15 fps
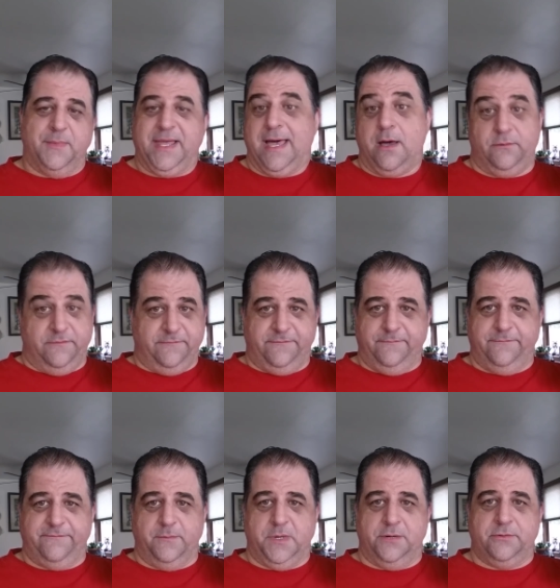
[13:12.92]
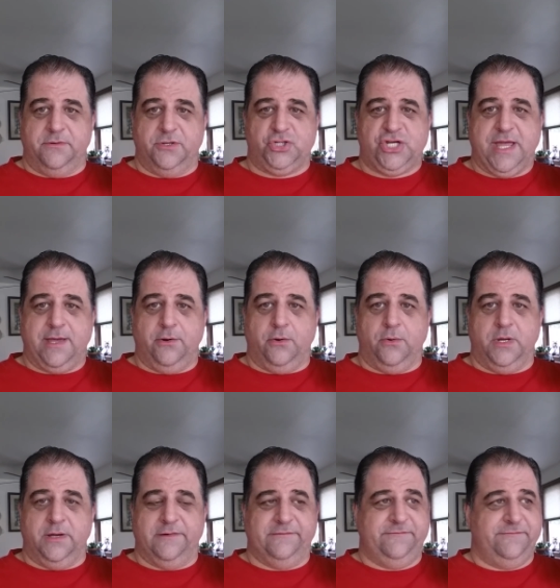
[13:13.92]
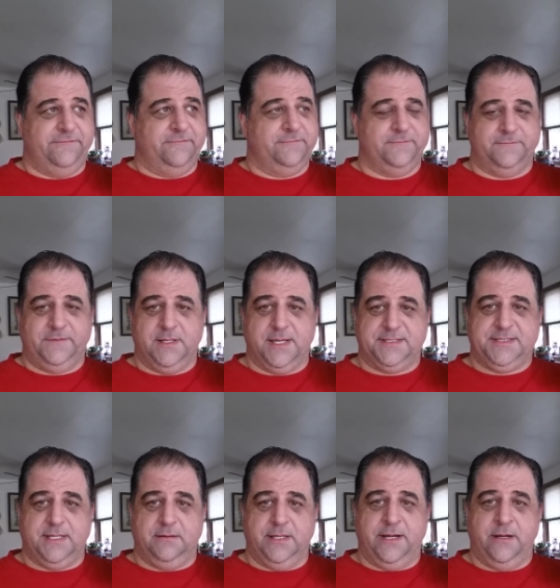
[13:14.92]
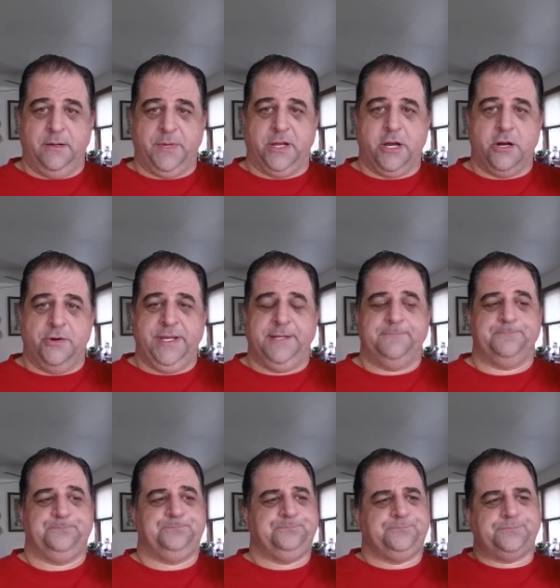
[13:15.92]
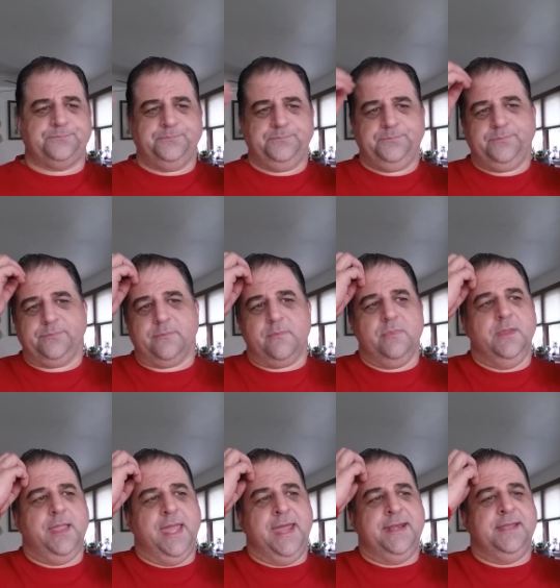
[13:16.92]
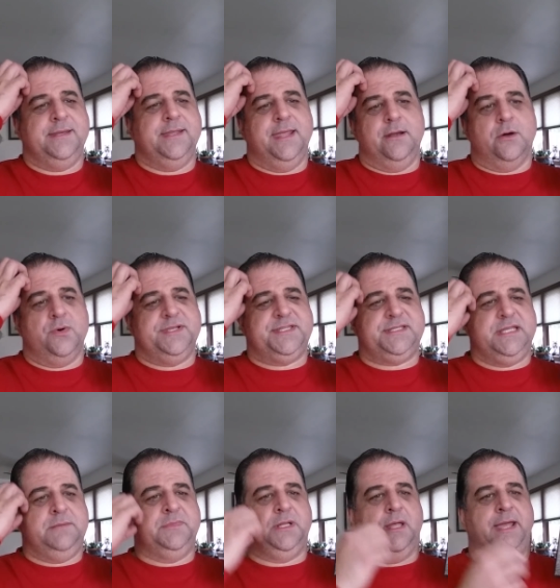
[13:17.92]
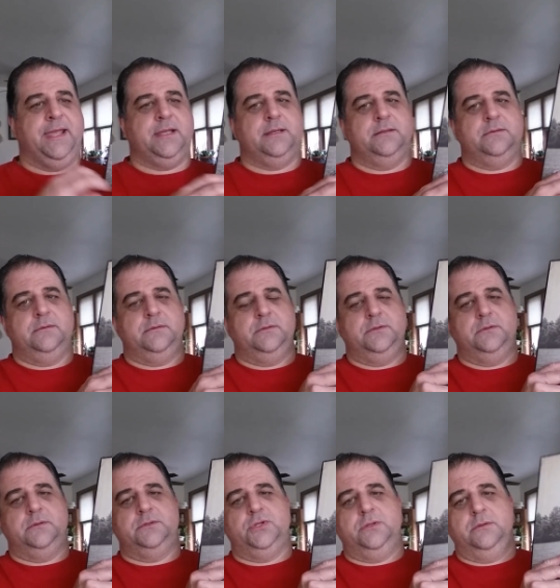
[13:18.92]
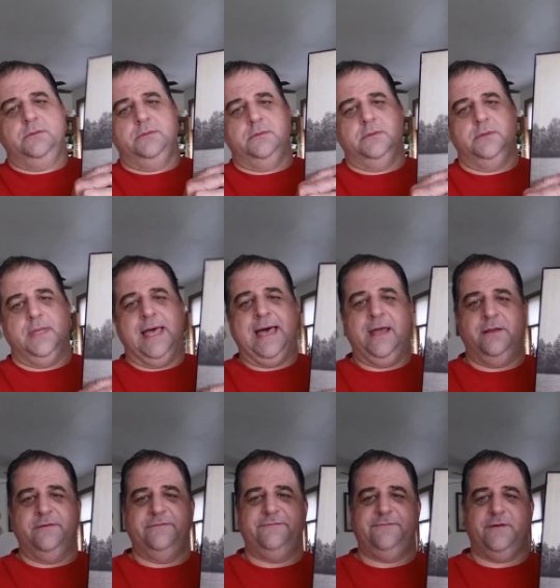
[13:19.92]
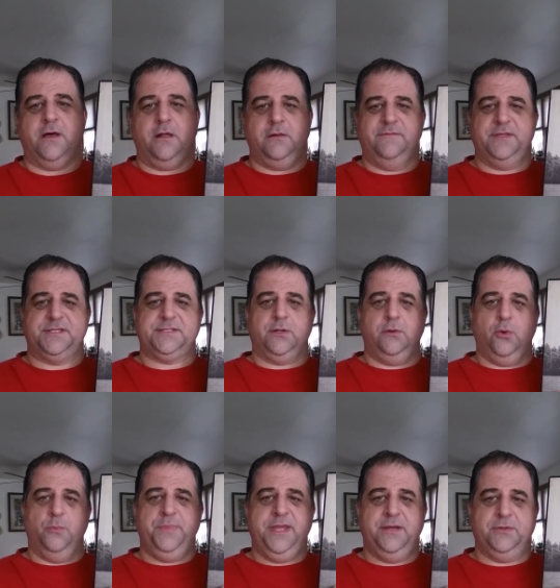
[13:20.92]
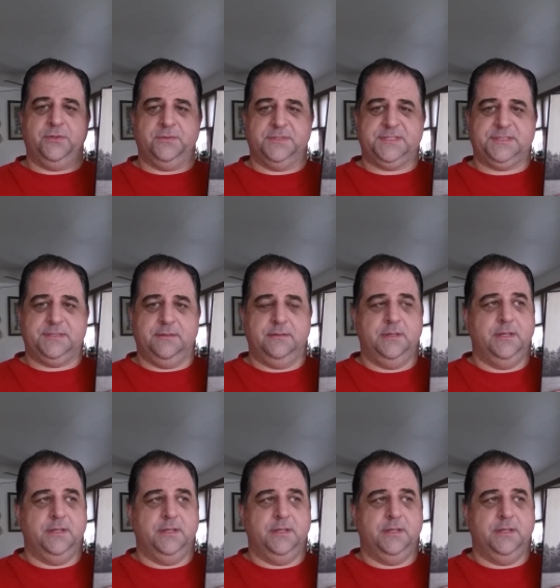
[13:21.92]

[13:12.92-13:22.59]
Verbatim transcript: Coming out from under the shadow of, like I said, Lennon and McCartney. And it, it always seemed like out of all of the solo Beatles,